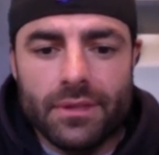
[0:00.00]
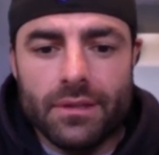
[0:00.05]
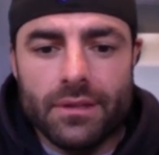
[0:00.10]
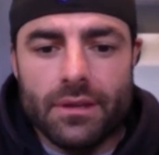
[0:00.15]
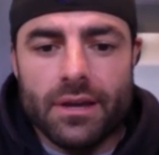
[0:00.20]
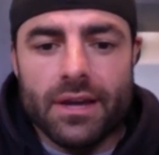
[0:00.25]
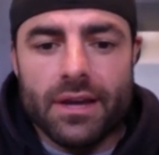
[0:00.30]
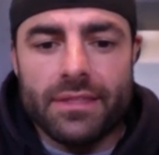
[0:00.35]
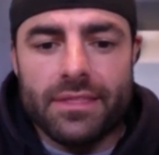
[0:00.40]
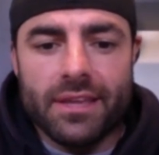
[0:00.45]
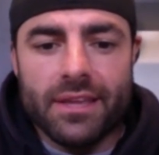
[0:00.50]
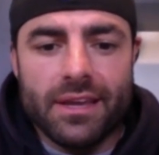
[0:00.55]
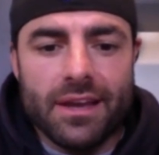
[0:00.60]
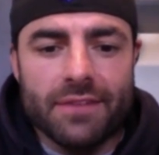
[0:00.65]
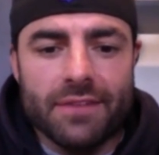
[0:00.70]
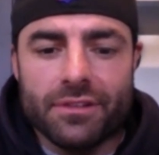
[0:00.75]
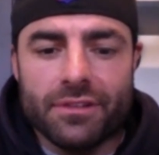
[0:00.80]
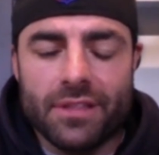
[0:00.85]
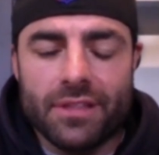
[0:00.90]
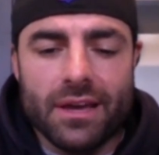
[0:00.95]
I think
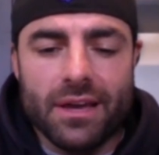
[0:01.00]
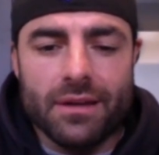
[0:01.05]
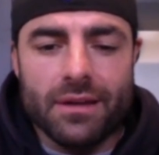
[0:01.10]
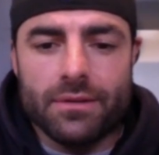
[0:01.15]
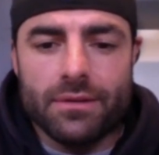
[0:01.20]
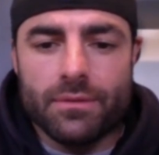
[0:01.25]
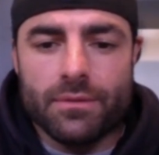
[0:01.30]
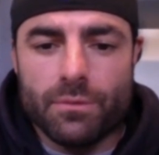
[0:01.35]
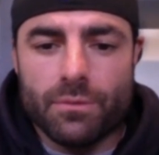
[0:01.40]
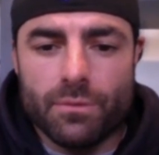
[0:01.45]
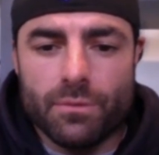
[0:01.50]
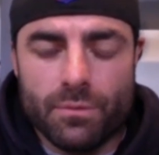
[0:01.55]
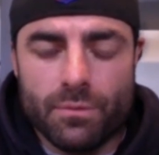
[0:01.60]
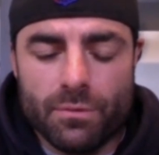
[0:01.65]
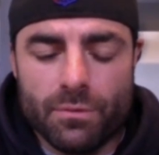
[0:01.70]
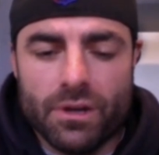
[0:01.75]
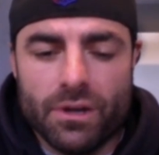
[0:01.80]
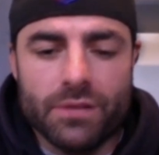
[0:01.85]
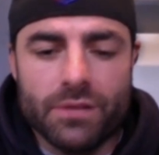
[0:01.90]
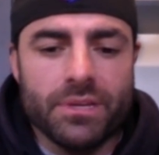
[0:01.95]
after that
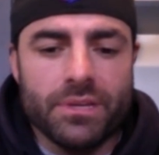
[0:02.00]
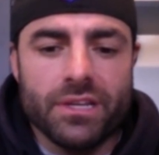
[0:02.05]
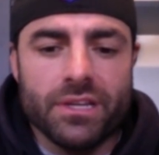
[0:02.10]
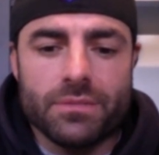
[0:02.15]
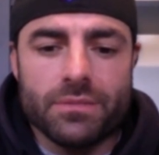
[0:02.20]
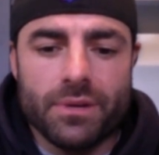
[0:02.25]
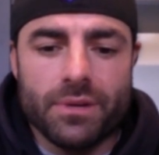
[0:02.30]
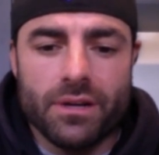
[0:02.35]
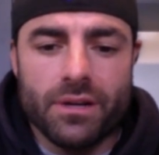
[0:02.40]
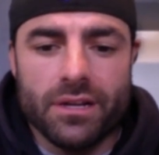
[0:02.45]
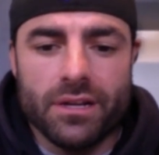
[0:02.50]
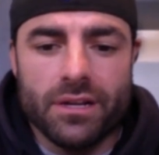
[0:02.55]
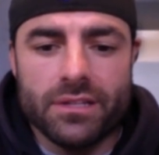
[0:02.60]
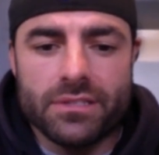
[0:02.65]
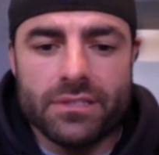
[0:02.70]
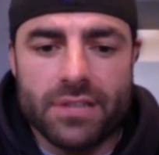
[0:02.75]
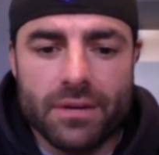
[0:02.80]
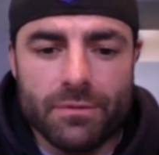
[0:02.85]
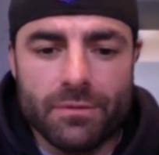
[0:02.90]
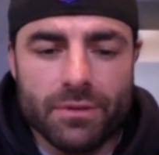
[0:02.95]
rugby
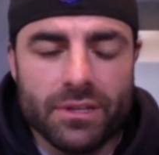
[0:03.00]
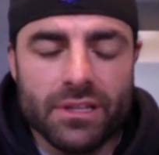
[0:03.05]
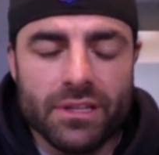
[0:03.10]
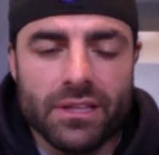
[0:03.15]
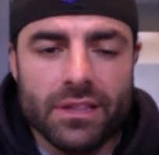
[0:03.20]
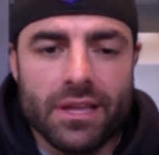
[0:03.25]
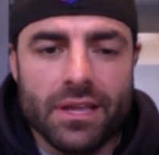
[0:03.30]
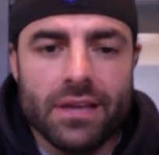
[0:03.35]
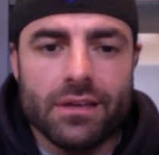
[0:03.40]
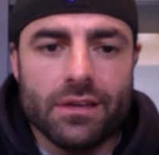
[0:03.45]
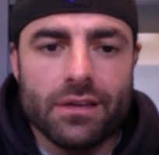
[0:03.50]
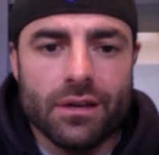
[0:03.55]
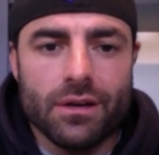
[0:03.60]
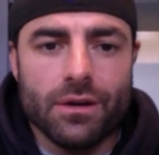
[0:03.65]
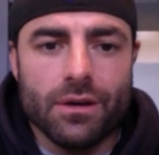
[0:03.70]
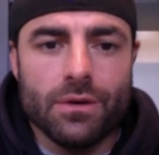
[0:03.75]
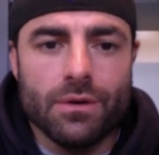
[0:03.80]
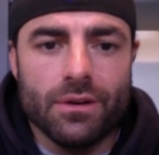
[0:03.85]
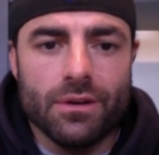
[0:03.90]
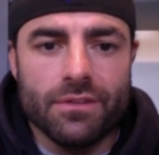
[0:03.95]
experience, I really let
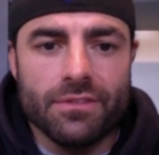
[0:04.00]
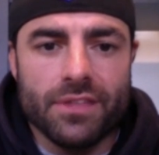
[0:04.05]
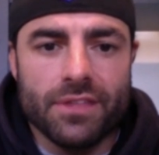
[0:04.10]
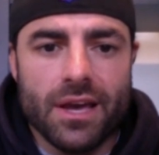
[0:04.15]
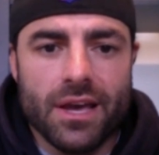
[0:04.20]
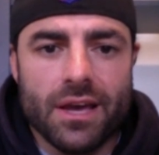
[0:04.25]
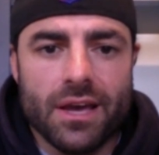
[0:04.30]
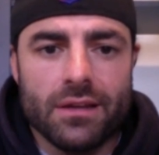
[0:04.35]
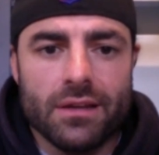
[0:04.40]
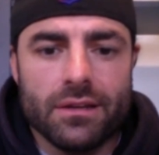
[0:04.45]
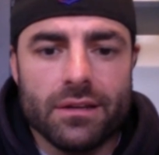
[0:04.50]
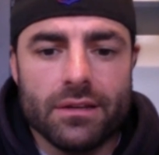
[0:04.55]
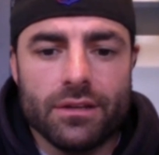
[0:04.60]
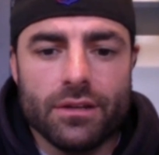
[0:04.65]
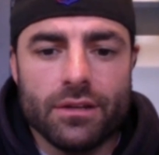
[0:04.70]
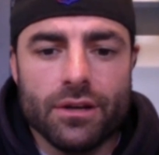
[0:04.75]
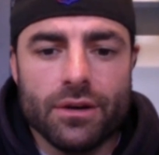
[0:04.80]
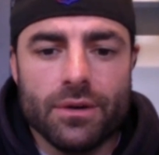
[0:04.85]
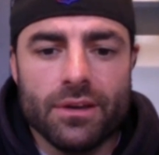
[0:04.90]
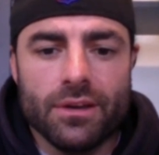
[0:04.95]
go of that. You
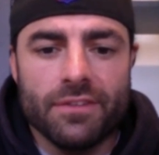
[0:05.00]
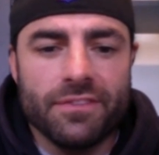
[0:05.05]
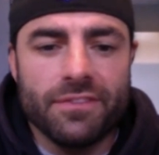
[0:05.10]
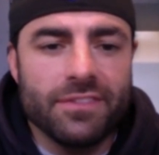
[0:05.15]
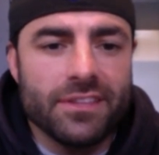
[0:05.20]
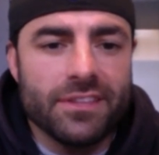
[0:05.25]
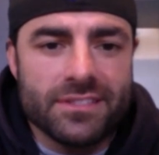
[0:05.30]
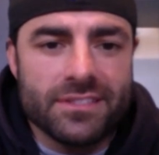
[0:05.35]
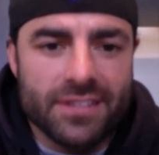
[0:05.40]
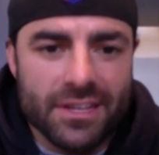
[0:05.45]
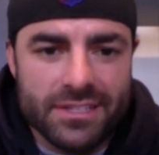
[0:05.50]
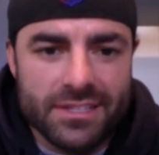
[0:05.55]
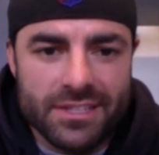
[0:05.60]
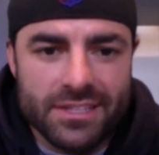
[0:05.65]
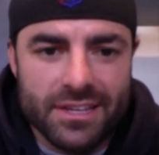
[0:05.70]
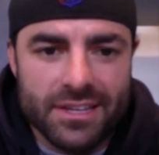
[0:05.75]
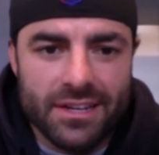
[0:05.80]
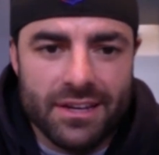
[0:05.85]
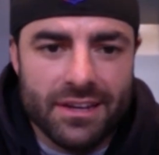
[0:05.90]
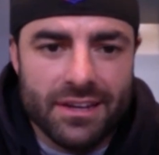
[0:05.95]
know, if this
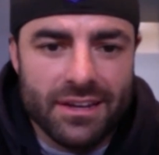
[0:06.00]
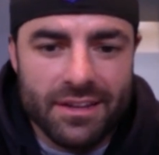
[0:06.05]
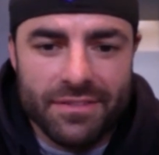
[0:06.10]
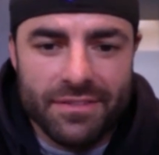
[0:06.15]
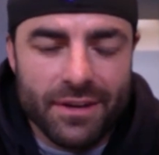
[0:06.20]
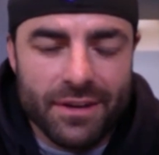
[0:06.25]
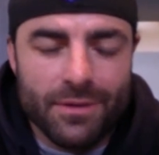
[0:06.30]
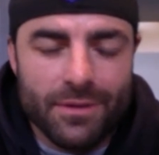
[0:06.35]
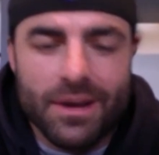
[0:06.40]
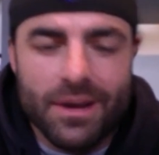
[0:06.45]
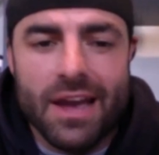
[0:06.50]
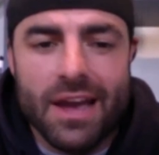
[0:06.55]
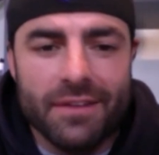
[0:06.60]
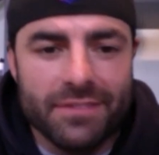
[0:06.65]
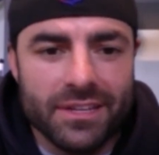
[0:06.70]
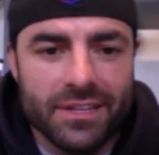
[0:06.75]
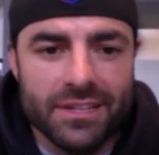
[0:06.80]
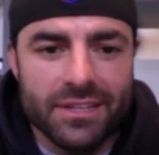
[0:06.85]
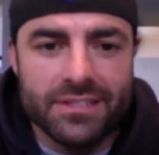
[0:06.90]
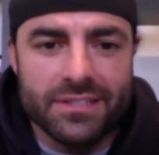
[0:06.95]
doesn't, if I don't
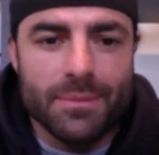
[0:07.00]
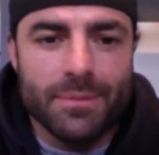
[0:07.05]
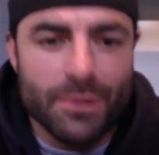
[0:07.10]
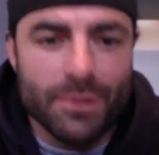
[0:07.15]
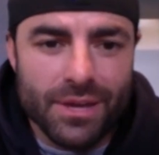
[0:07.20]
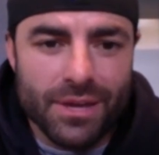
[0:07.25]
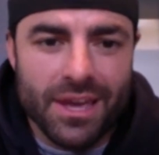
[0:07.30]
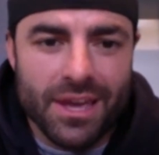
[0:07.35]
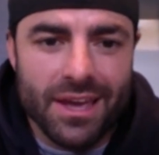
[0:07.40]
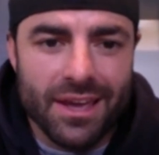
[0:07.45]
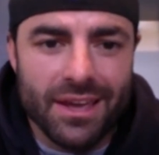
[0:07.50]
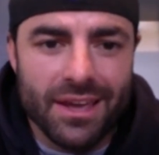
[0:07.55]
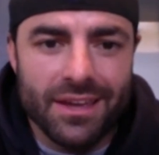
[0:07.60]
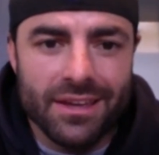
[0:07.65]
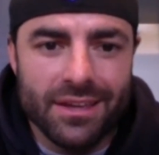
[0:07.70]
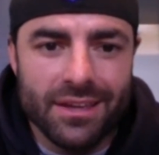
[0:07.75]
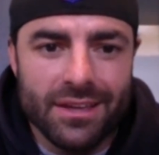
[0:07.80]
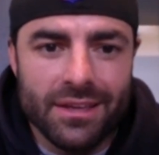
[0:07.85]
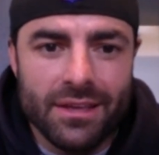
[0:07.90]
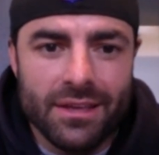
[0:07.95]
have this, I'm okay.
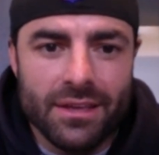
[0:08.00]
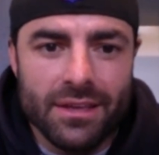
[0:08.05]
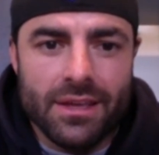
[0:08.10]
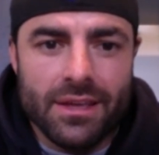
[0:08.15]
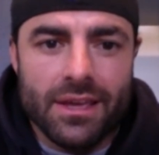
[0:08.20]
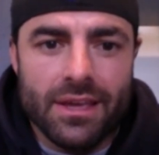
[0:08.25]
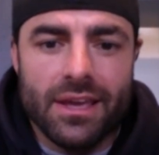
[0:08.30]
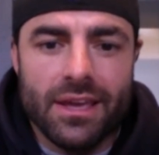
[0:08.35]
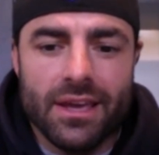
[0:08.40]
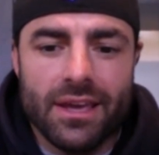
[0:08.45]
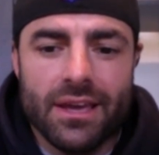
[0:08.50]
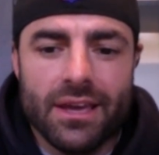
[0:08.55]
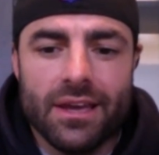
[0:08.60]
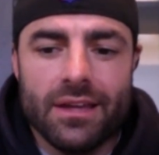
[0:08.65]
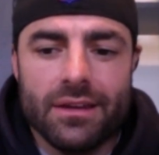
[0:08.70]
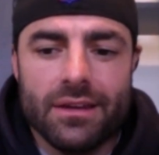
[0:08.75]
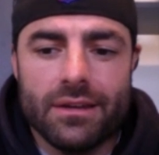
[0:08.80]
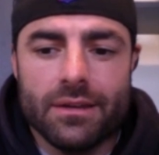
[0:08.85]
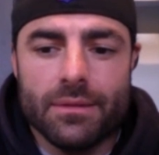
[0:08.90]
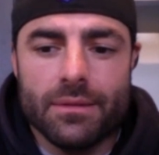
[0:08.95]

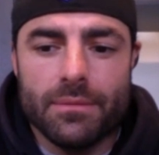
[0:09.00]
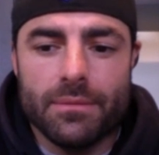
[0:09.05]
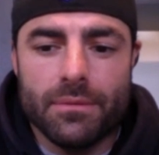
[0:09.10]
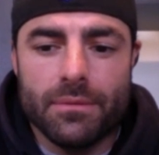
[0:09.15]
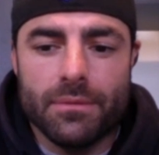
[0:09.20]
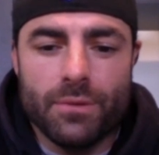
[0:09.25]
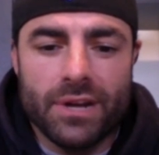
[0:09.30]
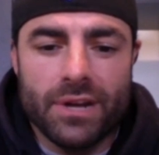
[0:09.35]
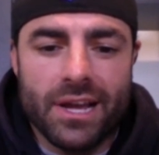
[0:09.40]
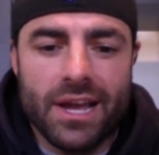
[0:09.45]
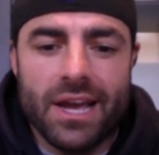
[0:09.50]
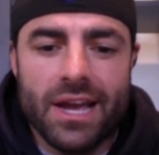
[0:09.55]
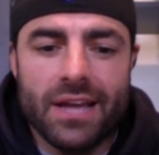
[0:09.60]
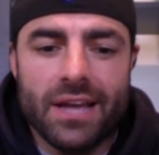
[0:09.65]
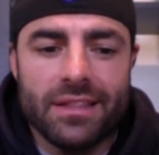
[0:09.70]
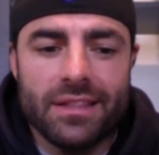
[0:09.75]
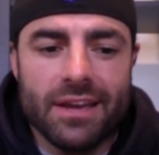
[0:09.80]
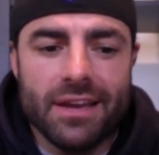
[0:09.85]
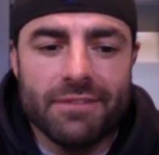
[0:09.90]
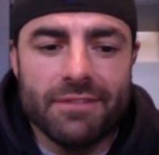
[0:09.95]
And when I
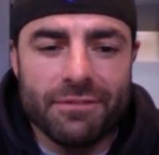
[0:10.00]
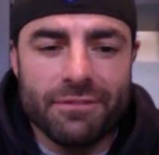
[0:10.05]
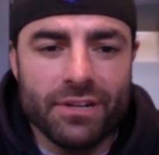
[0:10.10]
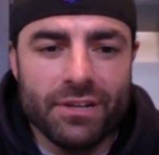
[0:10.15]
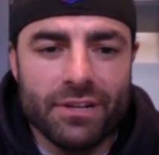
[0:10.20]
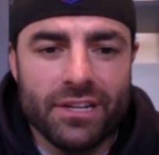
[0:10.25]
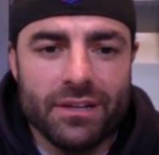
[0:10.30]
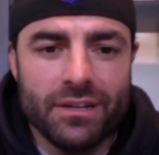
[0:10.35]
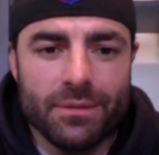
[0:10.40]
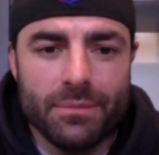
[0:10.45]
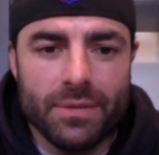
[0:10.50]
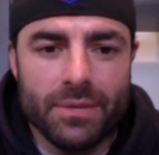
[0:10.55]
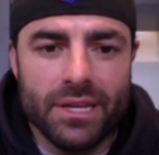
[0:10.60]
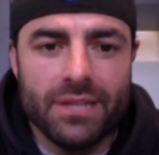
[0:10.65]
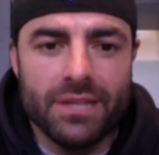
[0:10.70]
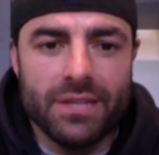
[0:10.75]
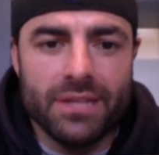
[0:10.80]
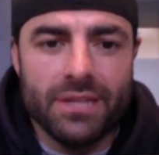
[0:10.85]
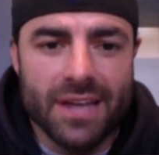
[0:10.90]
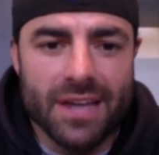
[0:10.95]
had that freedom
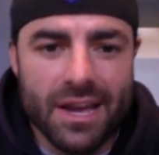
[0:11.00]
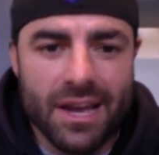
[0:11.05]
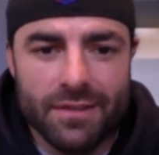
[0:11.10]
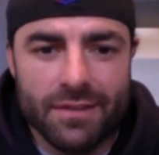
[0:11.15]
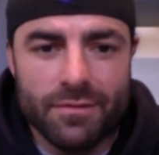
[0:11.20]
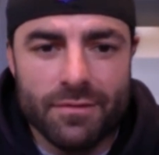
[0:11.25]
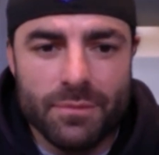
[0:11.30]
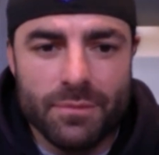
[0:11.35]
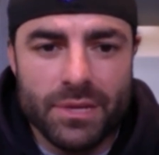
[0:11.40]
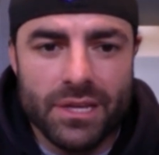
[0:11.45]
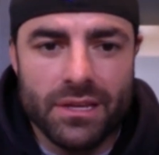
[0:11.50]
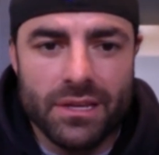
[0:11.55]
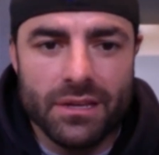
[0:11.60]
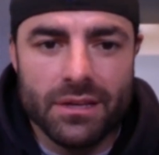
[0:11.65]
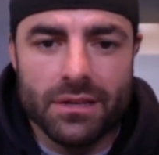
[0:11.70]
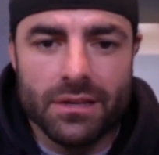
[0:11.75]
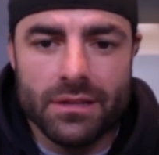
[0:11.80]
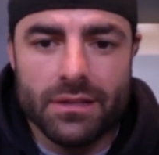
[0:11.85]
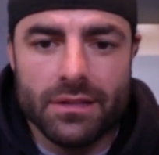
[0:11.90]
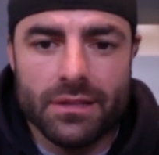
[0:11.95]
inside of me,
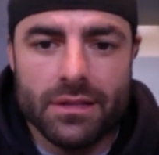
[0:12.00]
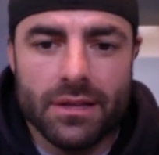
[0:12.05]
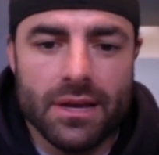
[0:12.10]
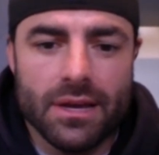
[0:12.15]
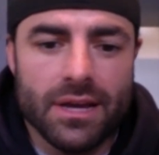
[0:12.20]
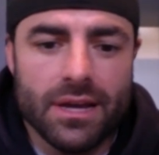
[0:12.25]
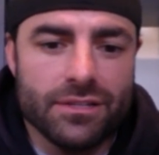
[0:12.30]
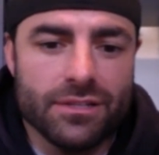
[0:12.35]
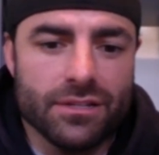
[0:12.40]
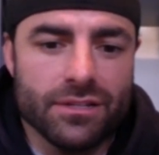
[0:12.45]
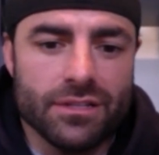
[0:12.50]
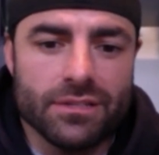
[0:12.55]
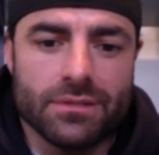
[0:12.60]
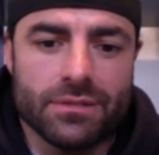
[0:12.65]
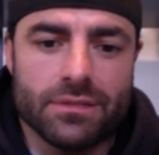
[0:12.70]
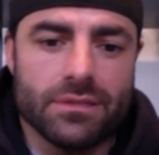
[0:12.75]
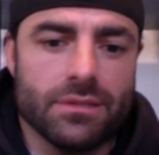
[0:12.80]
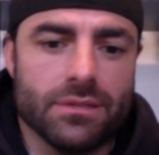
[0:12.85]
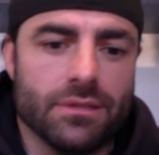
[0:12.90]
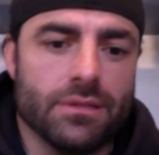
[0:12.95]
I
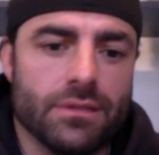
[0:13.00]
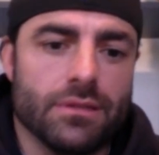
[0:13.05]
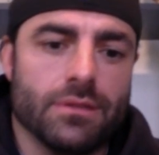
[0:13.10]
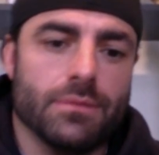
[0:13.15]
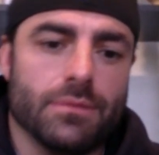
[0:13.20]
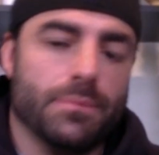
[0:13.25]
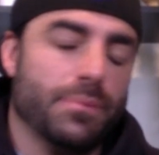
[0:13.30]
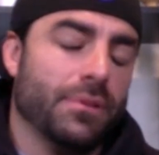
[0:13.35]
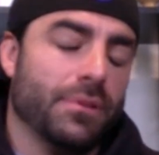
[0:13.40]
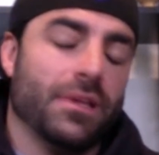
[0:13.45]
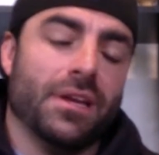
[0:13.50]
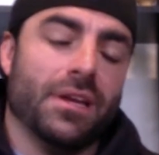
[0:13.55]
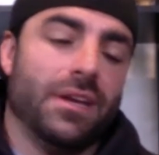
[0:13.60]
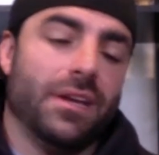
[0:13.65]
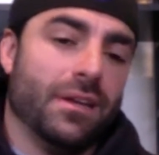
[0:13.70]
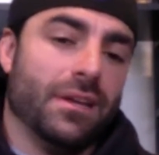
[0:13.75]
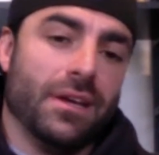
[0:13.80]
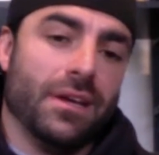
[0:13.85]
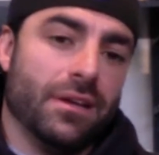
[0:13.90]
just played at